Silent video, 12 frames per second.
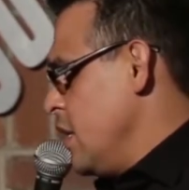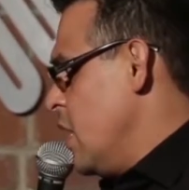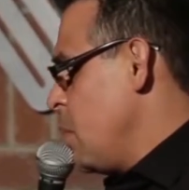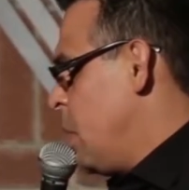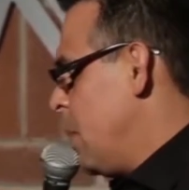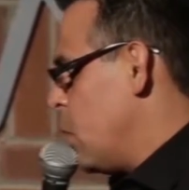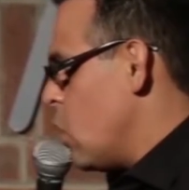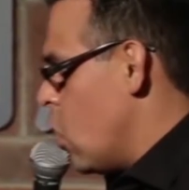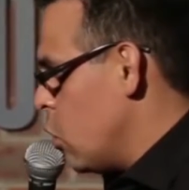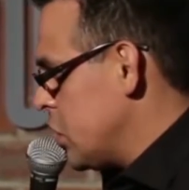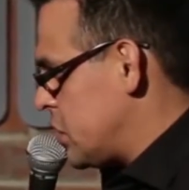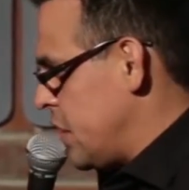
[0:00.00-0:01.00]
Young people
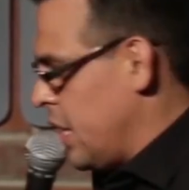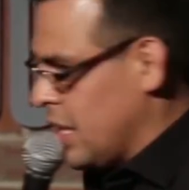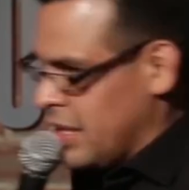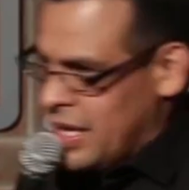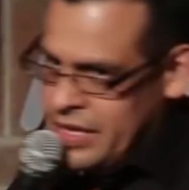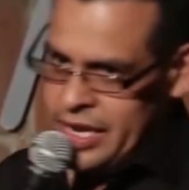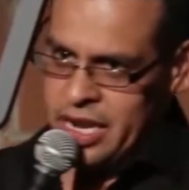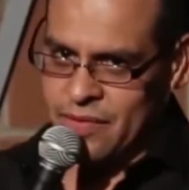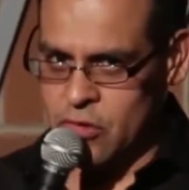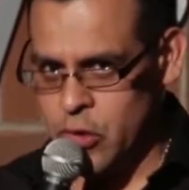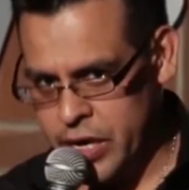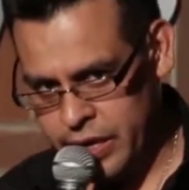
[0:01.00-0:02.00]
always think that they
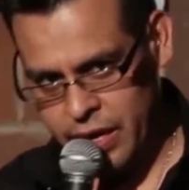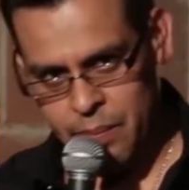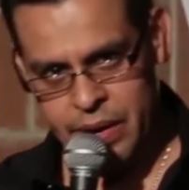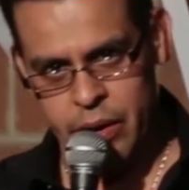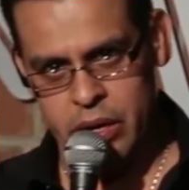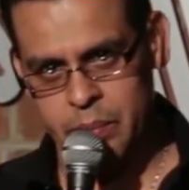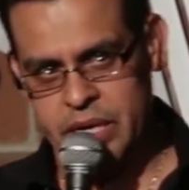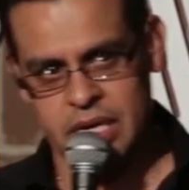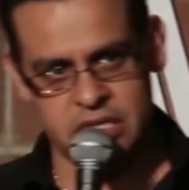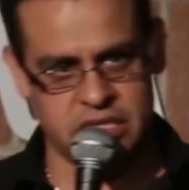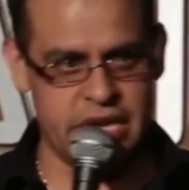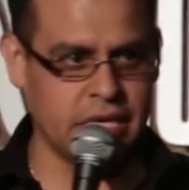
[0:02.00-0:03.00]
never want to get married
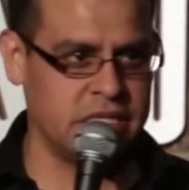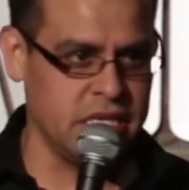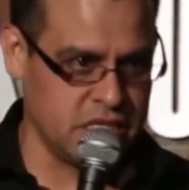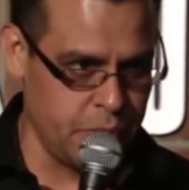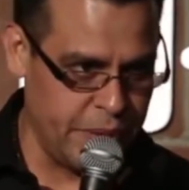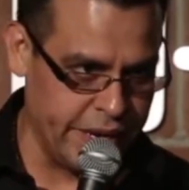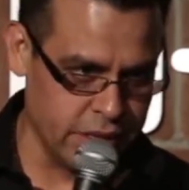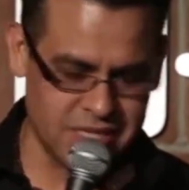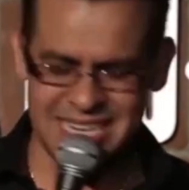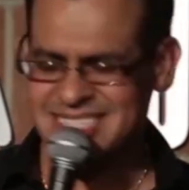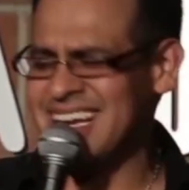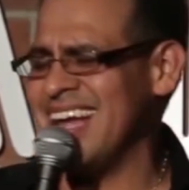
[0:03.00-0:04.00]
because sex
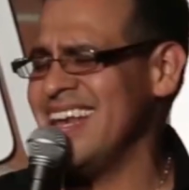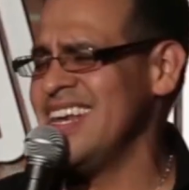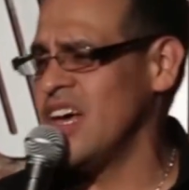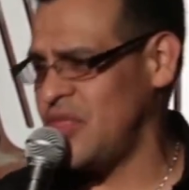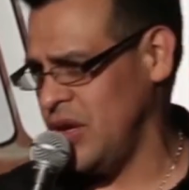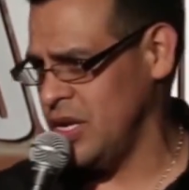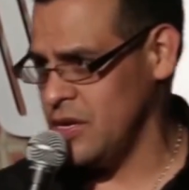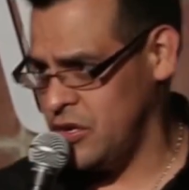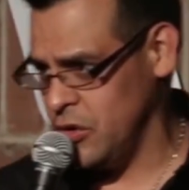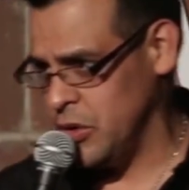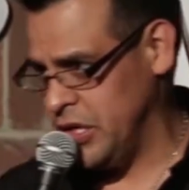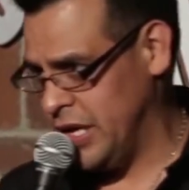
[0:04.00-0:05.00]
disappears. That's got nothing to
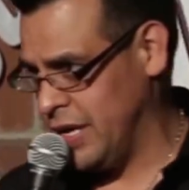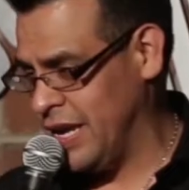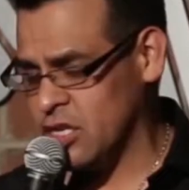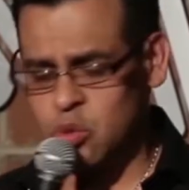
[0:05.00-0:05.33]
do with it.